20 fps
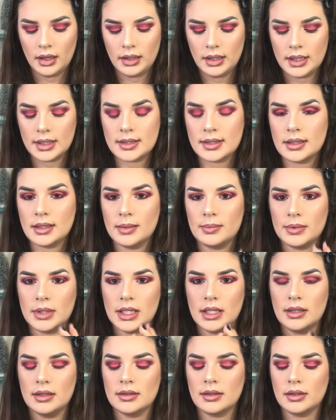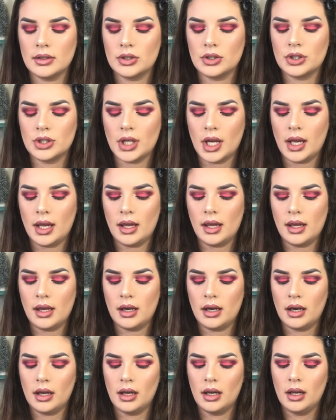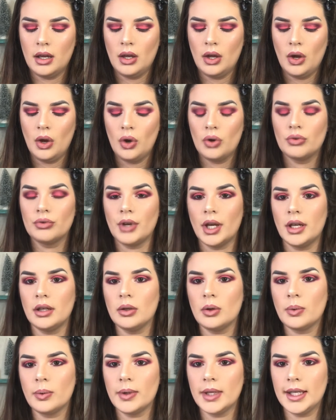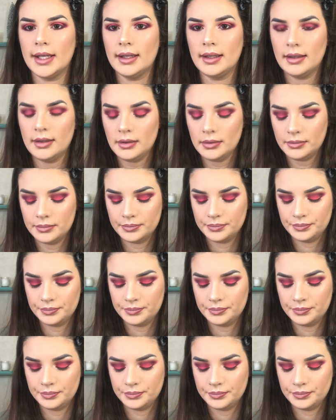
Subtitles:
NYX Sliptease in the shade Red Queen.